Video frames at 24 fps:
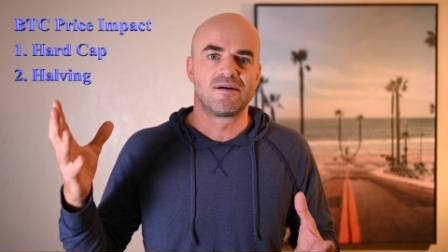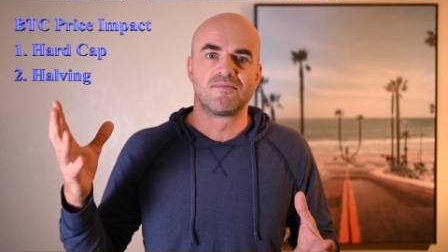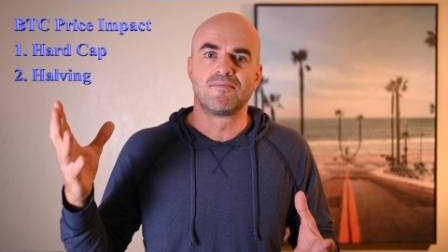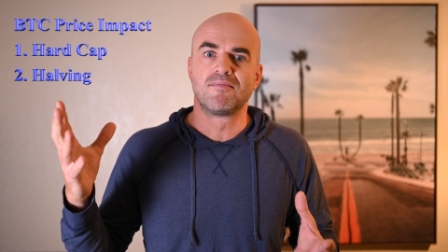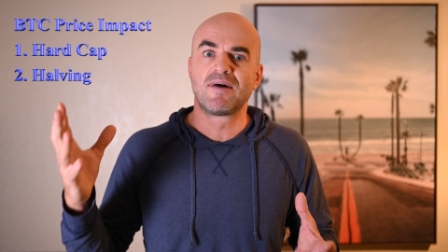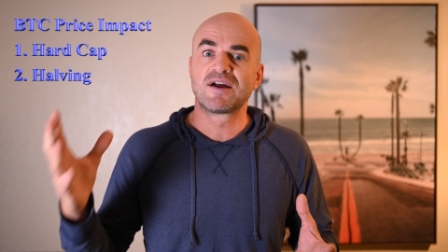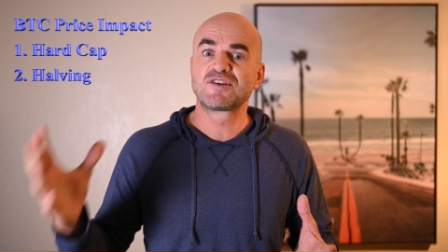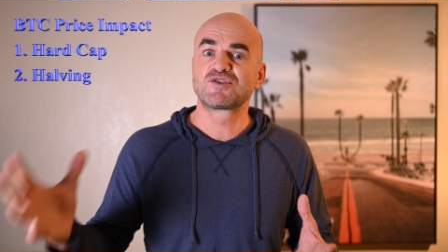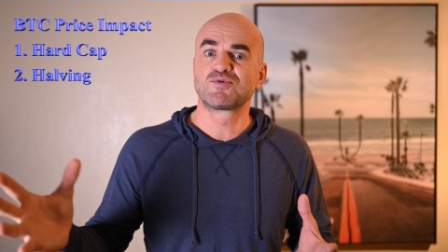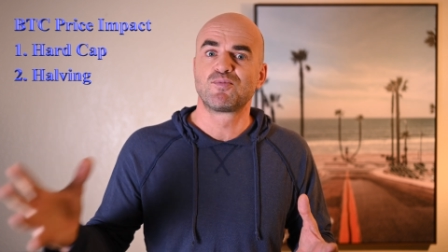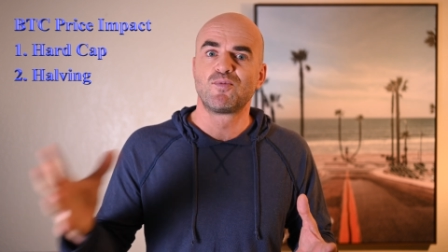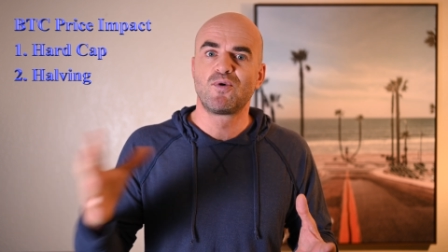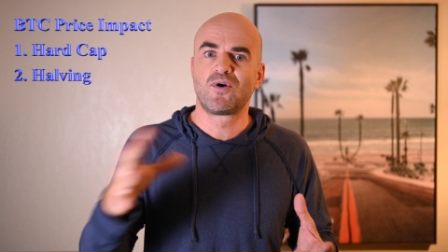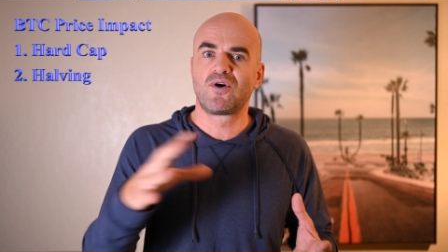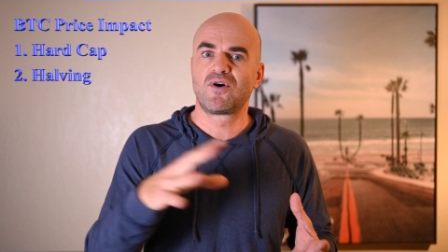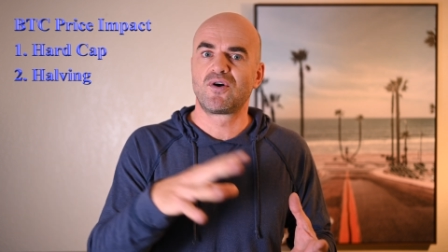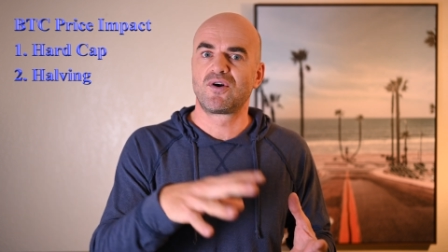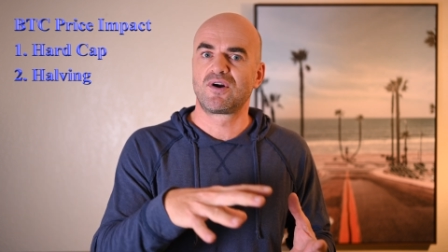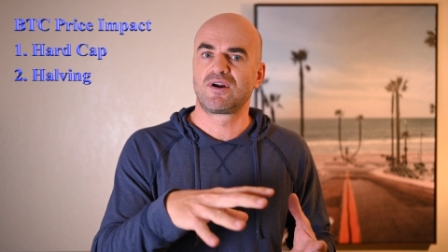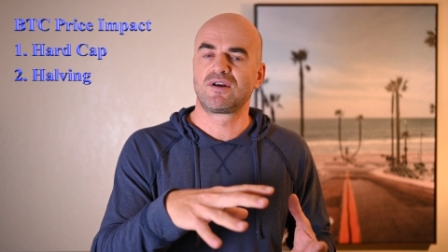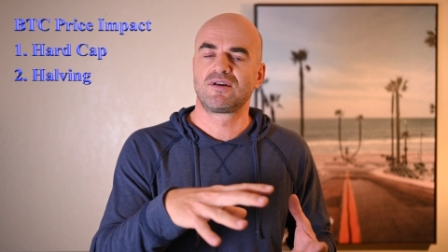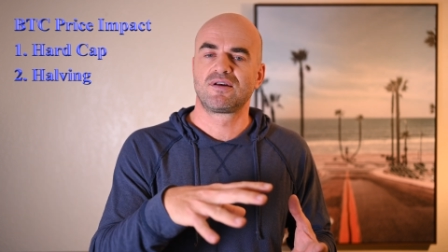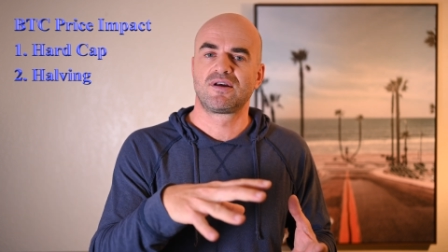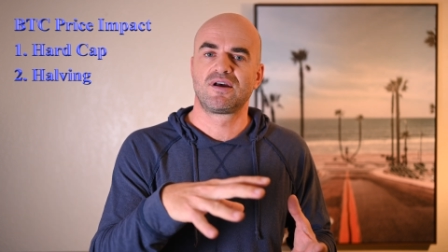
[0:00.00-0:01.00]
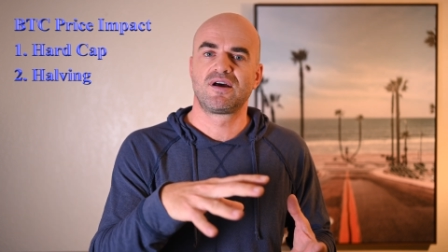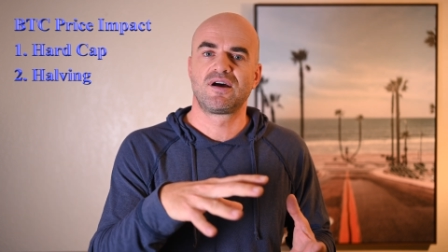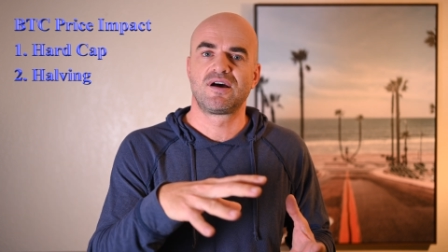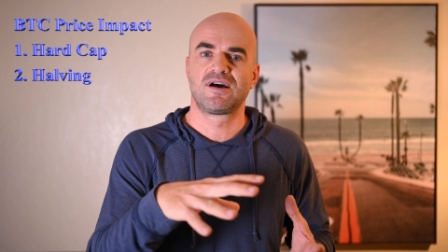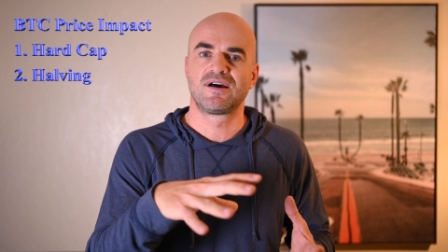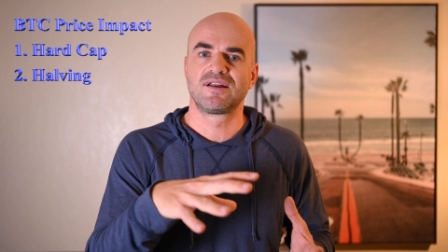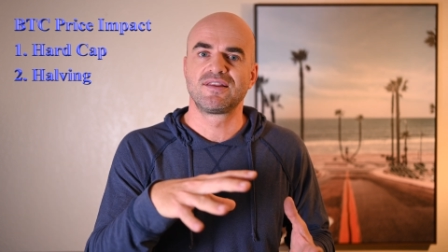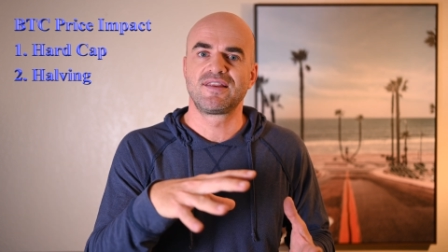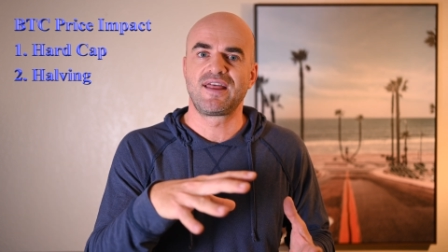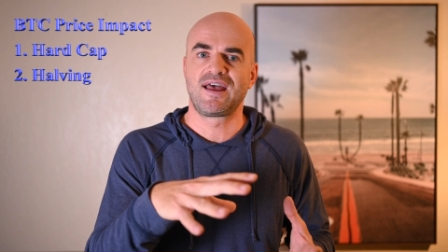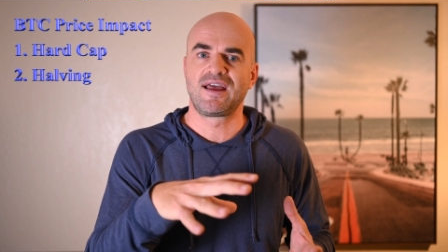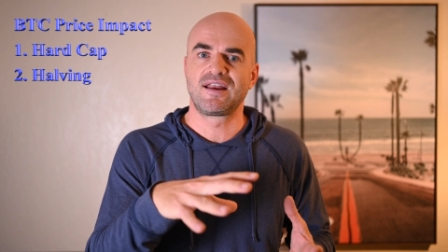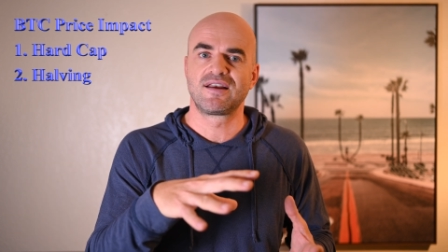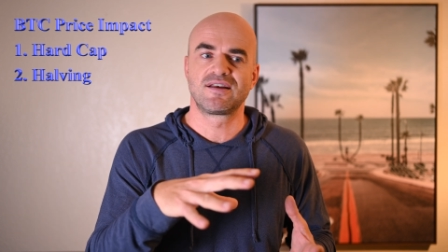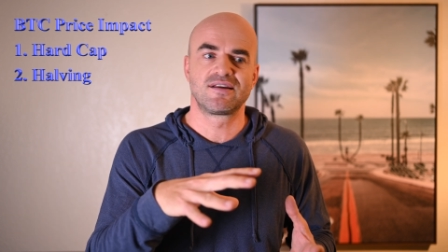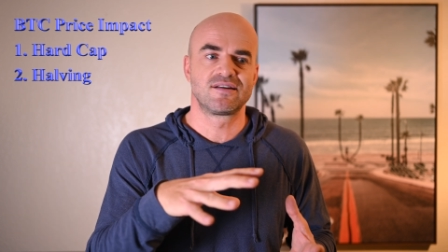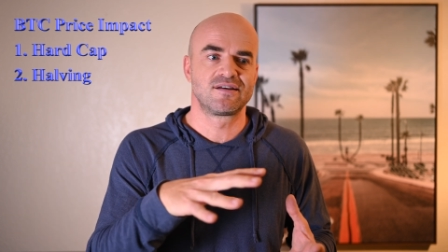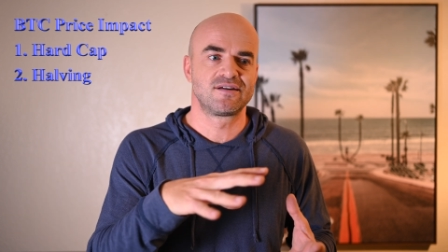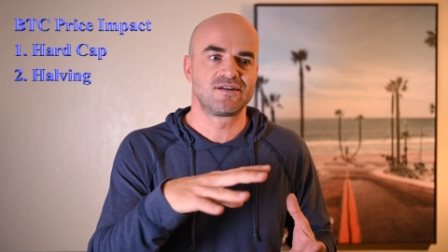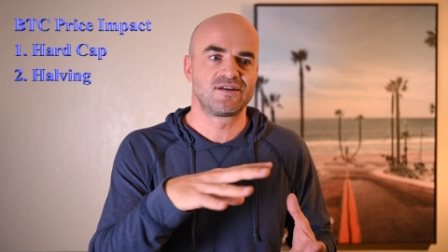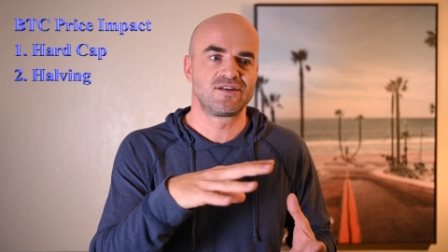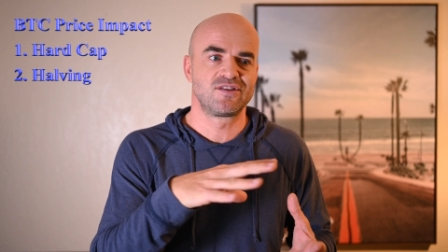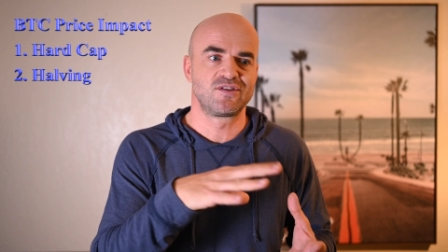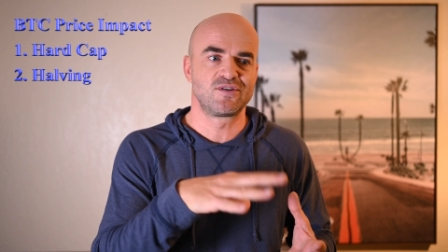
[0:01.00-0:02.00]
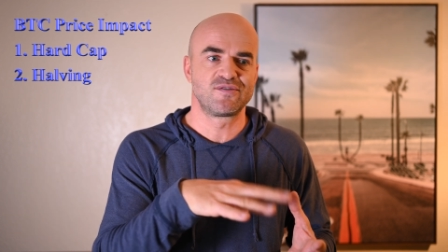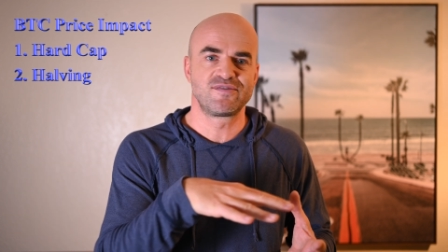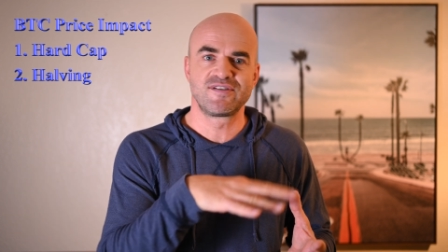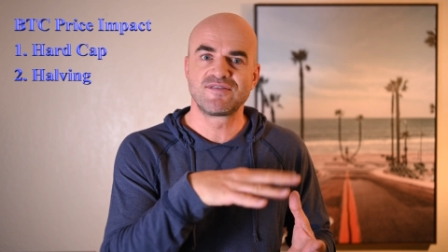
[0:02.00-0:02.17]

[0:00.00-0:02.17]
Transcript: much more than the